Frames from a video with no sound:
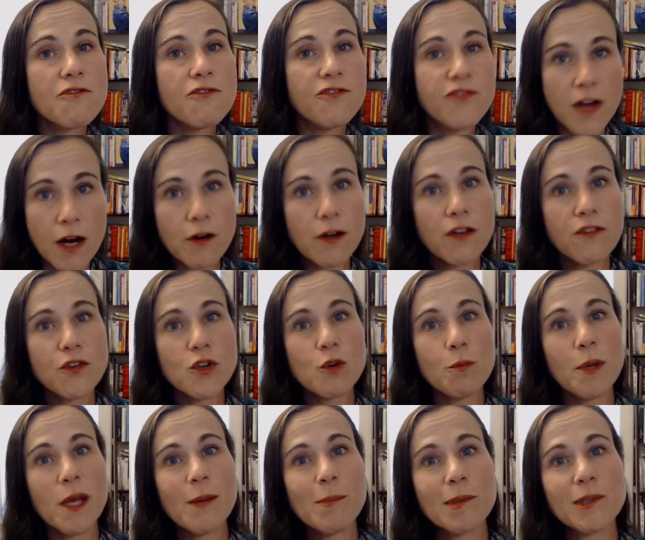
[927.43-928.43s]
Very few
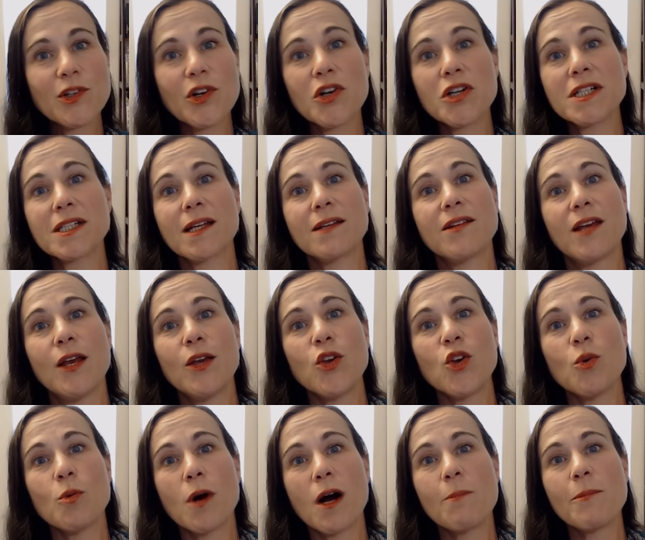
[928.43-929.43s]
people are going to take
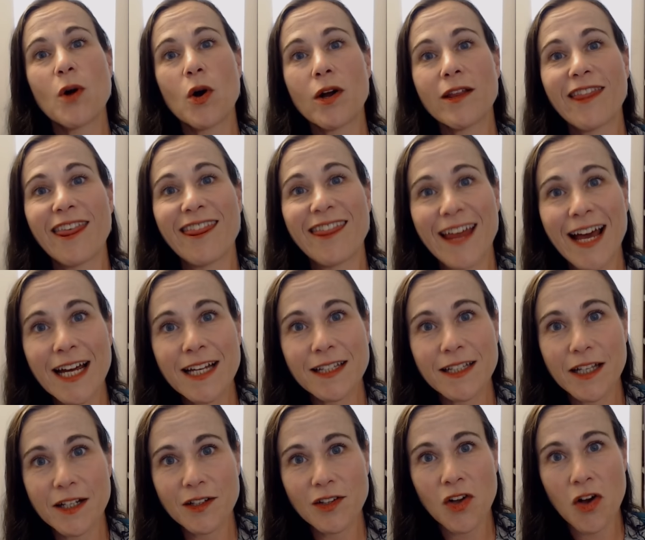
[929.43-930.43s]
you up on that
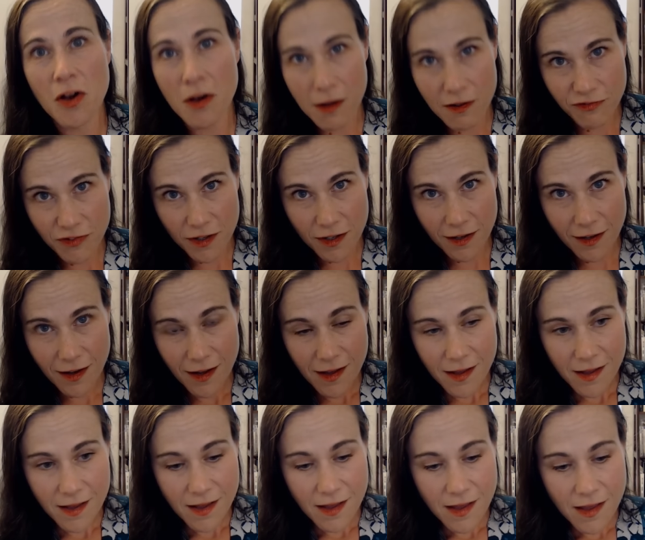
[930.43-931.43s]
little offer.
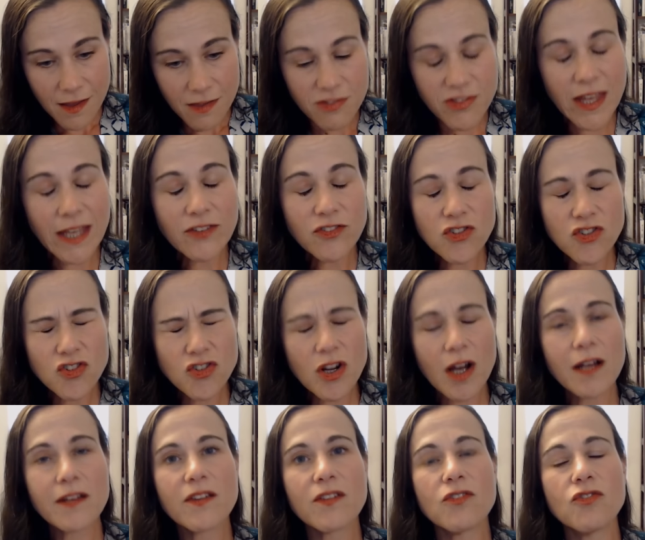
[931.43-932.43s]
They
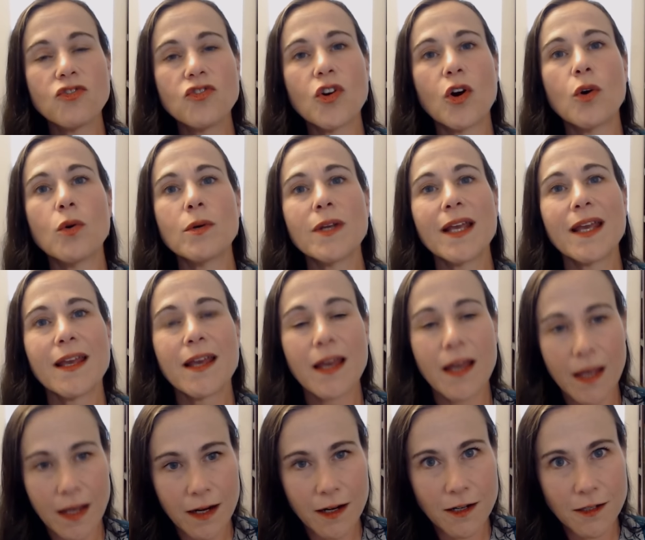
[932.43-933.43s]
just don't
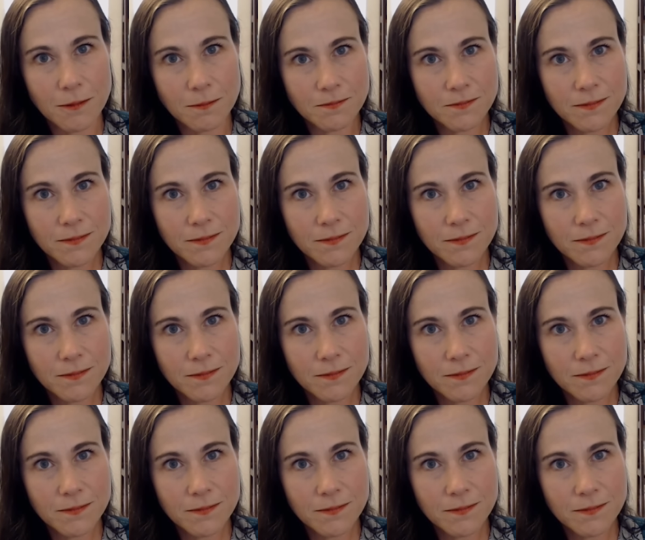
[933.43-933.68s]
care.